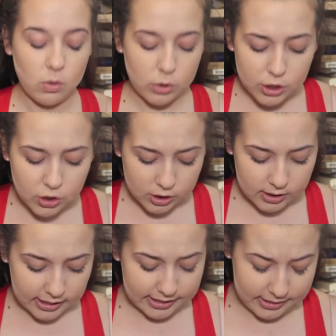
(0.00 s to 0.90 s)
which is
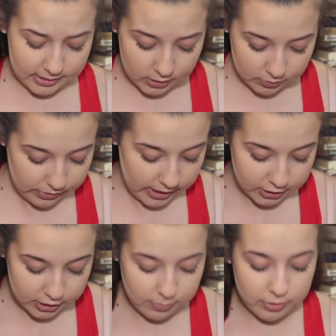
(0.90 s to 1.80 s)
just like a tinted brow
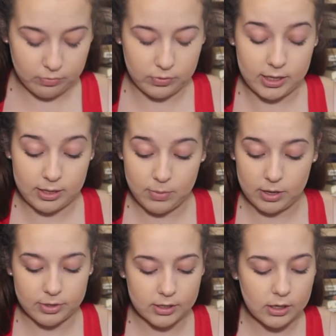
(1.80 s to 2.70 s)
gel but really
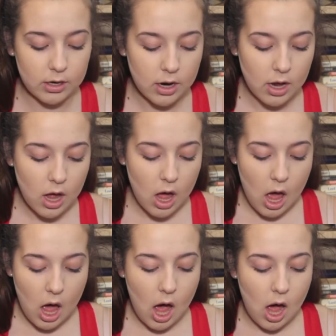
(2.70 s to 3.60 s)
pigmented,
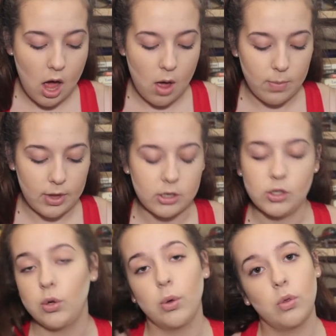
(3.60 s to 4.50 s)
and
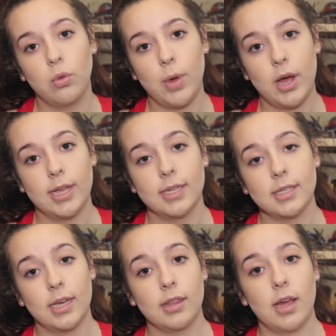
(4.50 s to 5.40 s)
just going through the brow
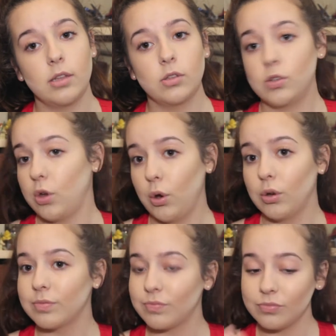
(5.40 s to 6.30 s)
hairs like that. So
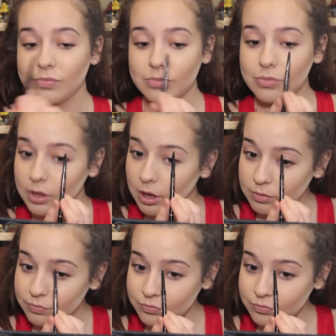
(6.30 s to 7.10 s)
yeah.